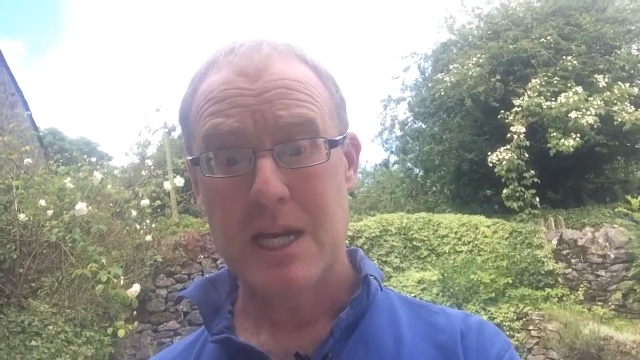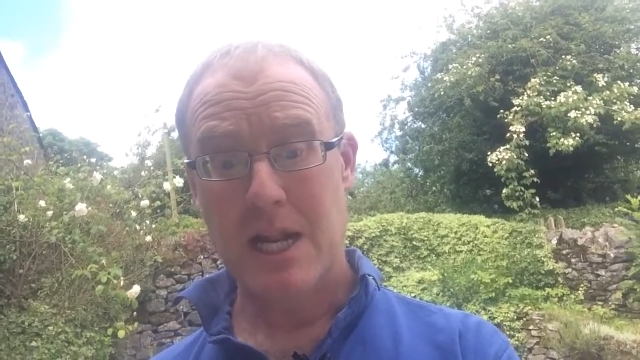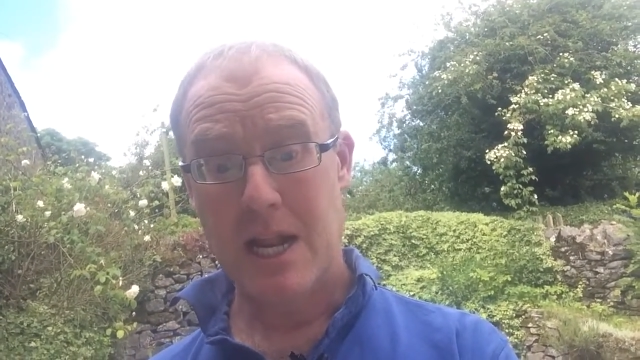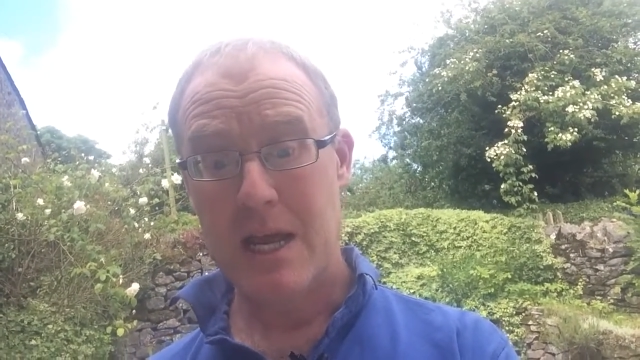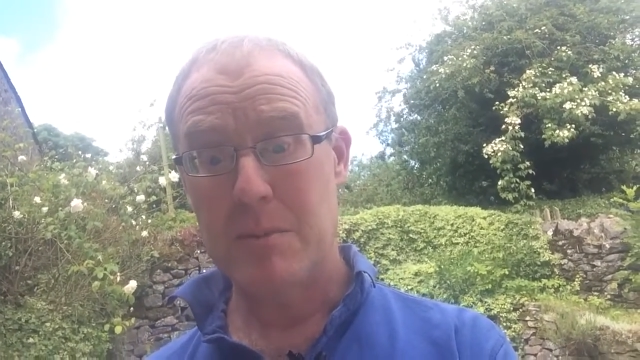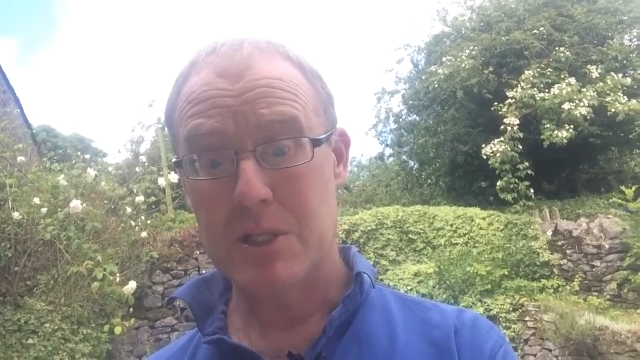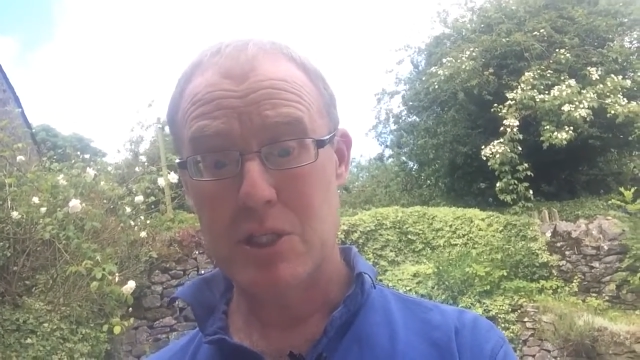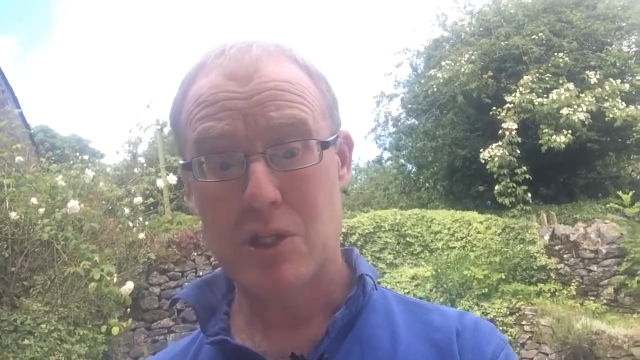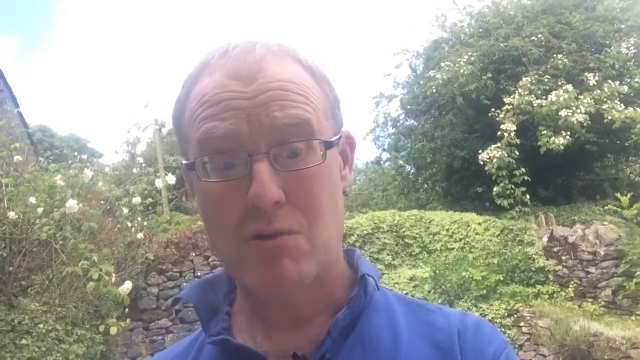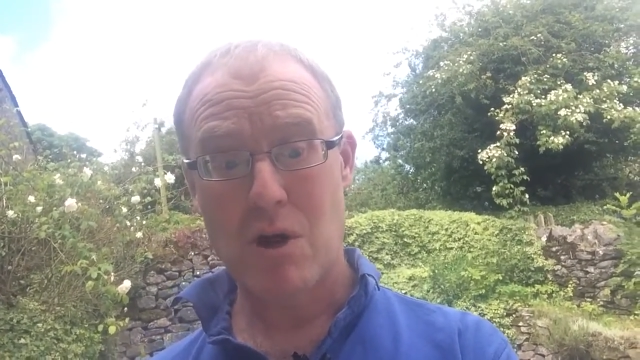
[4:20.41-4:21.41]
and enabled
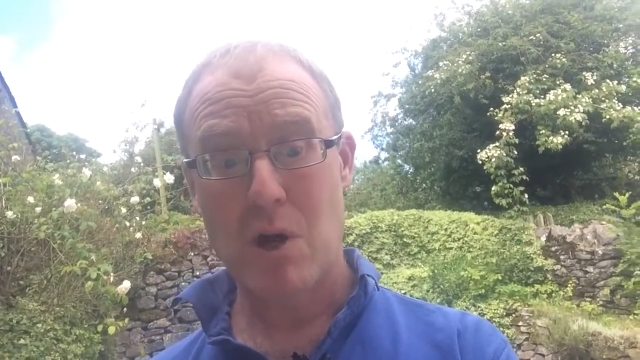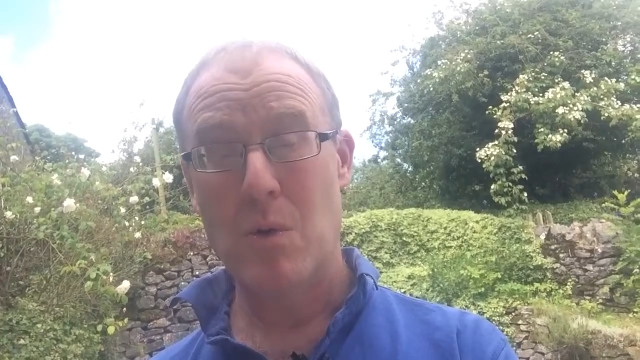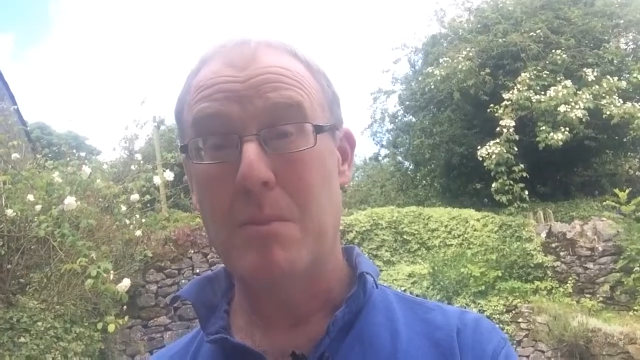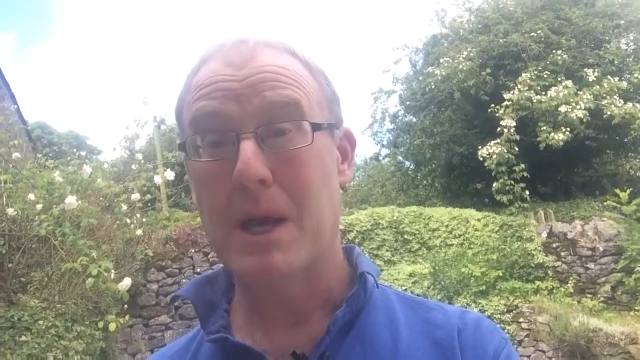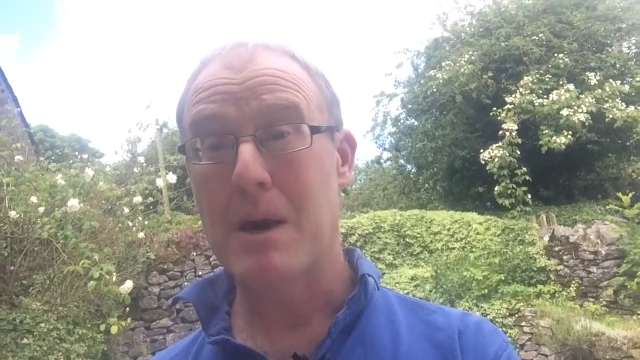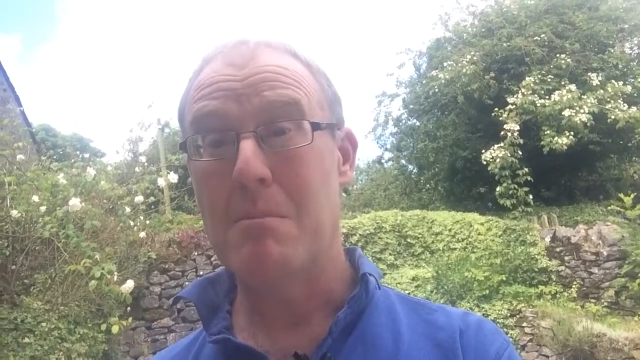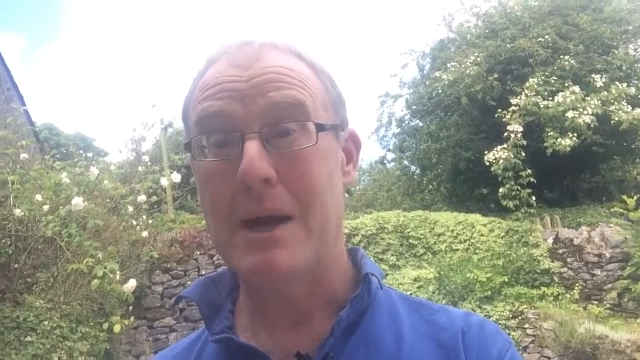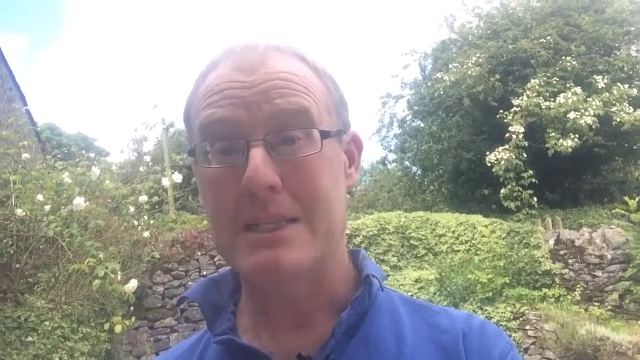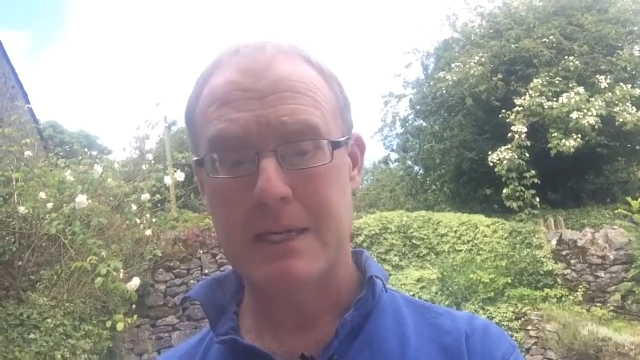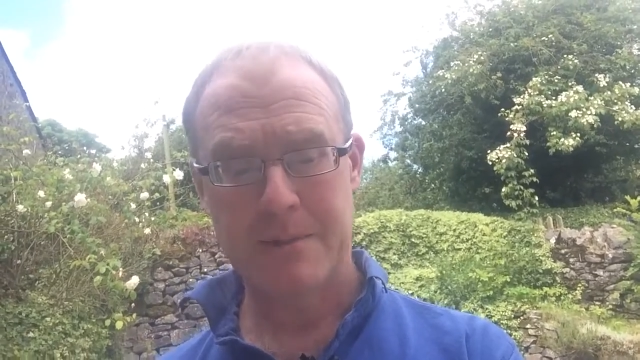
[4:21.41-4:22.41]
us to grow and become
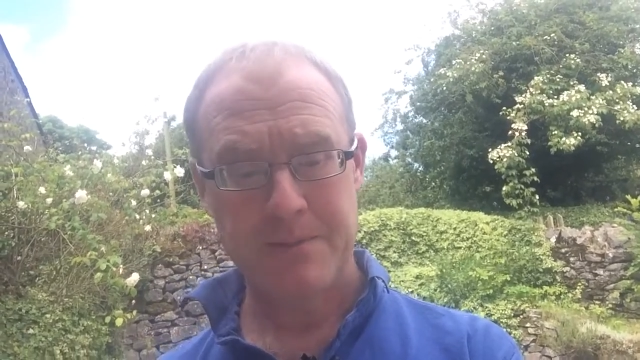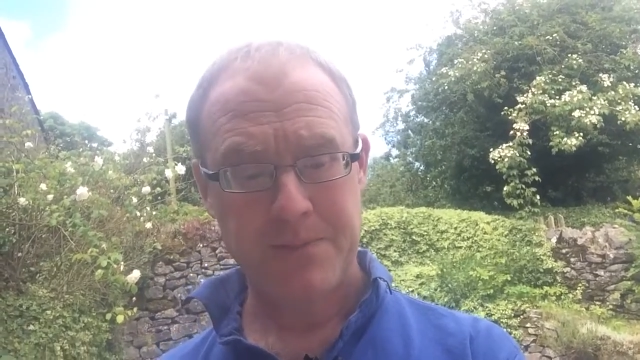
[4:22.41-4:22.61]
better.